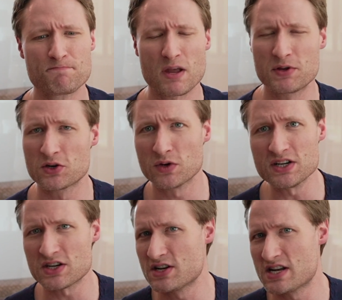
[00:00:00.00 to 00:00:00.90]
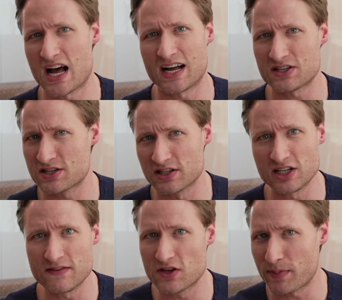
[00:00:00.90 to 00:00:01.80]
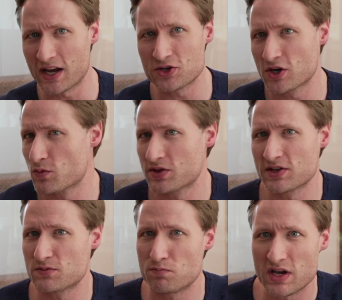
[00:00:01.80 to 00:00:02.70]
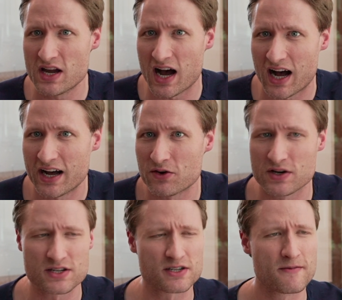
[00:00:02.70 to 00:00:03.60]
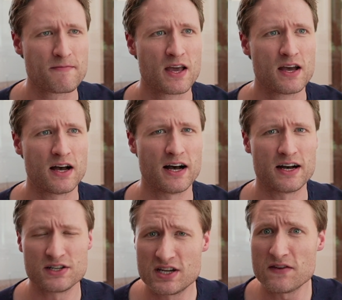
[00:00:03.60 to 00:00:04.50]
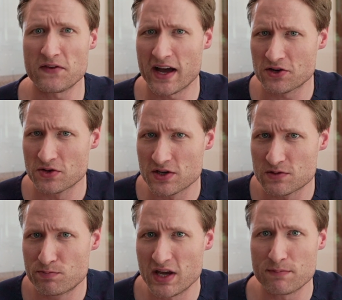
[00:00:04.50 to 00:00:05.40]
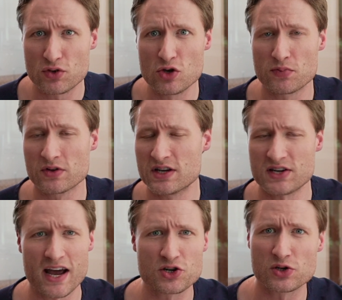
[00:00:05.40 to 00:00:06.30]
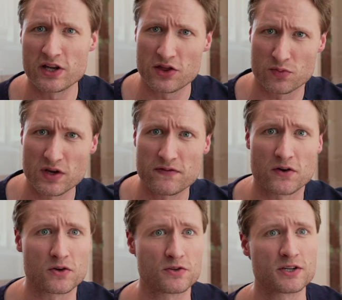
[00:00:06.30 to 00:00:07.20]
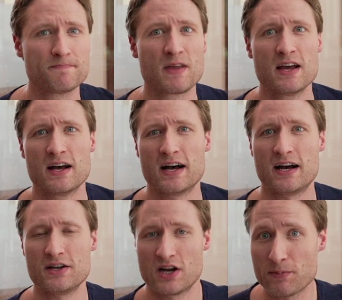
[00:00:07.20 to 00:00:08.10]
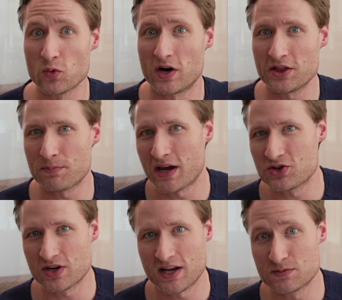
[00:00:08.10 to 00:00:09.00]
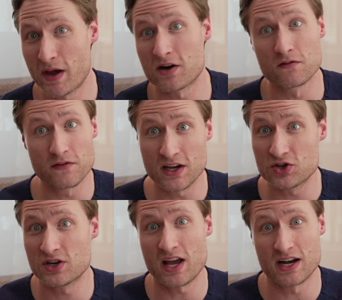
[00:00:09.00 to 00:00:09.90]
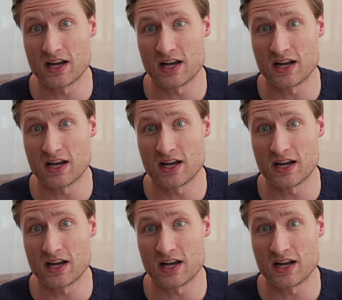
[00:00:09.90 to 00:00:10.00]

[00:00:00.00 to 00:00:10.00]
But the reason not to leave the patient with this big iris uh, defect or this big pupil is actually threefold. Uh, number one, the patient has better vision and